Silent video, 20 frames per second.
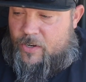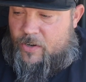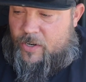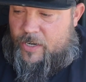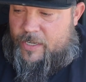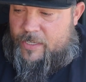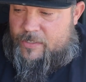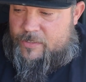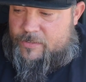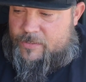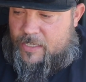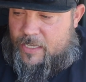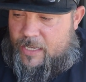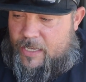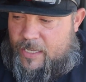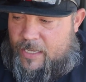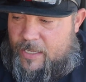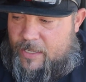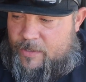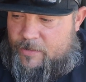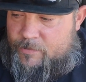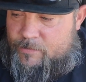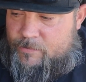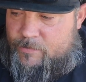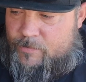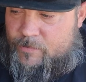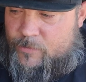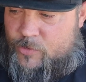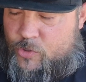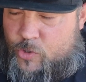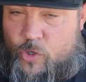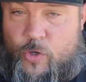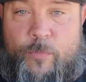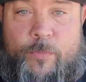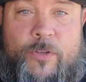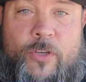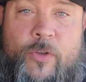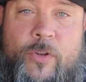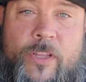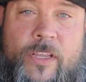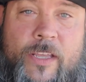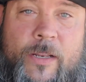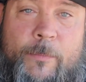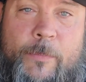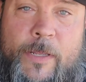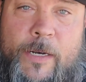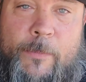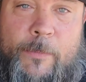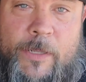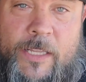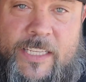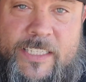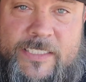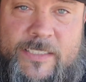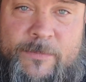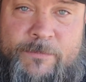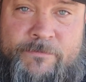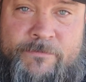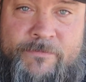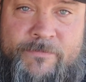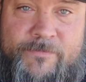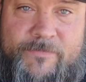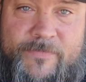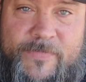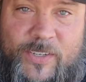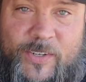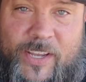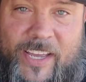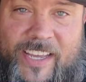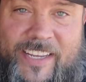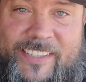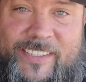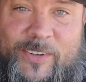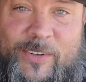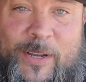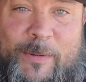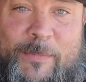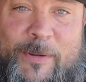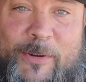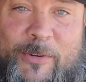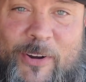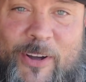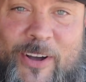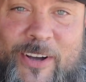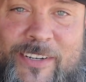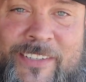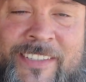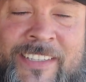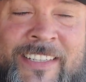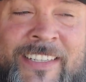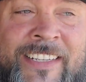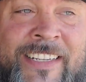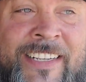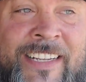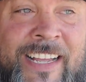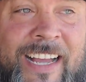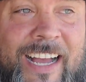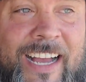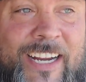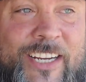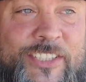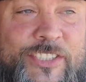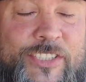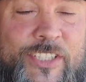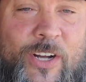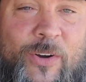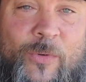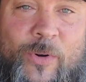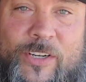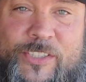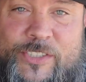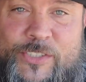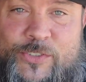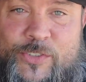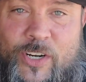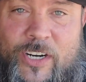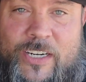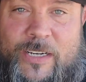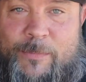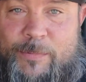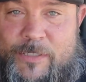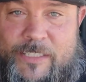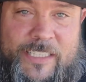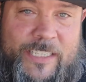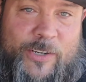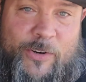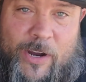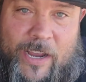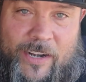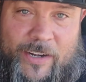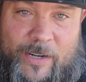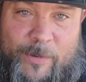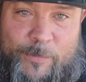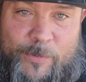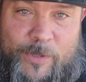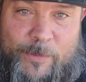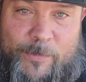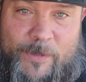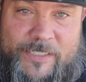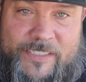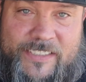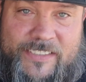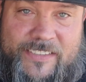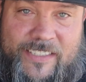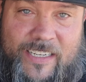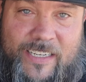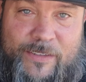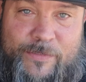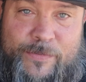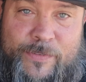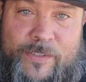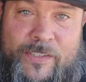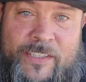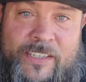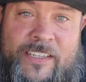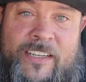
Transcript: there is true beauty in minimalism. Okay, don't get me wrong, because you don't want your truck completely crowded up with a bunch of stuff.